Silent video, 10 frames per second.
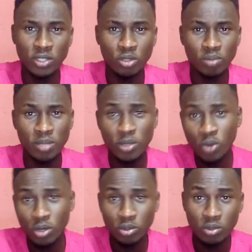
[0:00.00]
Maybe one or
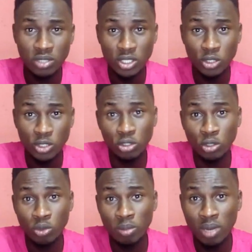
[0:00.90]
two things you do not know
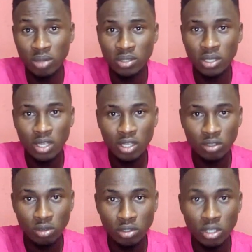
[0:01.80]
about, you could
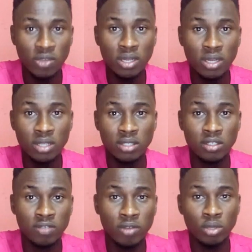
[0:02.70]
just find out in this
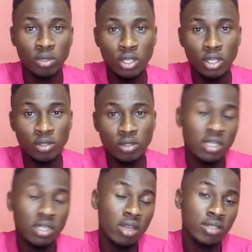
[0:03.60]
video. So stick
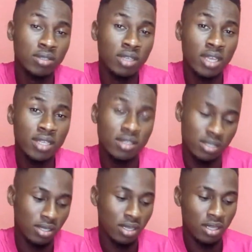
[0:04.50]
around to the end.
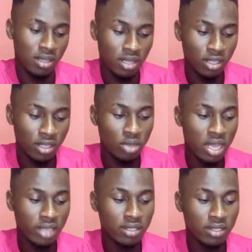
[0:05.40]
Thank you
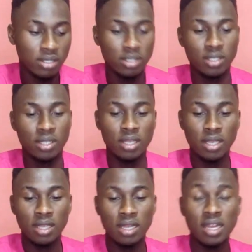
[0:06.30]
guys.
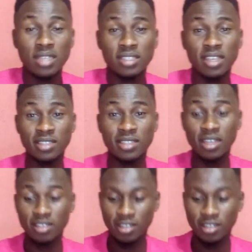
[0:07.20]
Let's get started.